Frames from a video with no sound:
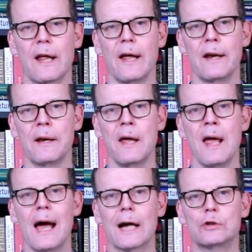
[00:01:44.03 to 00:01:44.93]
and
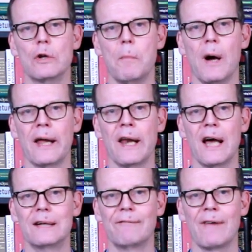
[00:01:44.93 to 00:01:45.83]
actually Bayern
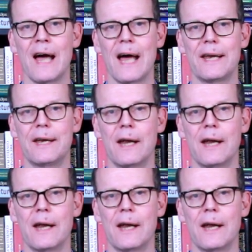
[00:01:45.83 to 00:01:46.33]
have had